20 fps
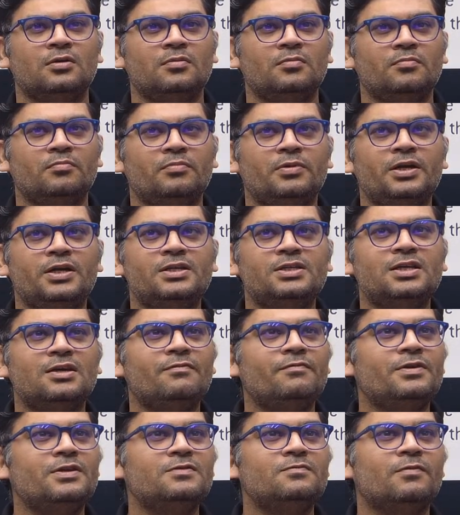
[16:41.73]
B itself
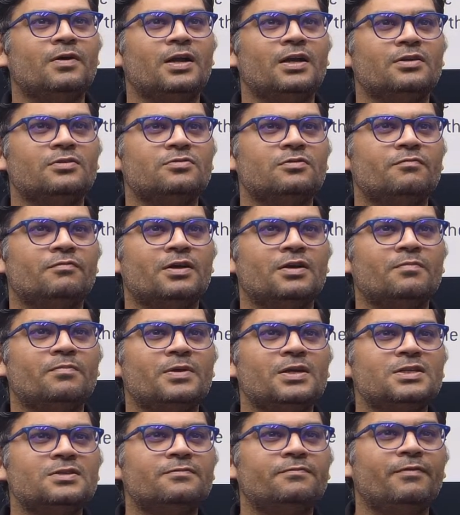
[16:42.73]
is 1. So 1
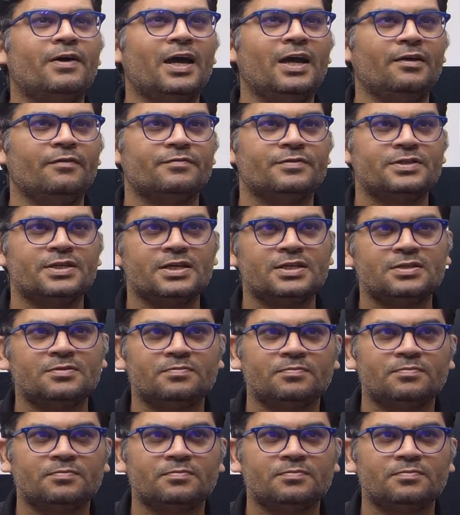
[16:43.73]
plus 5, 6.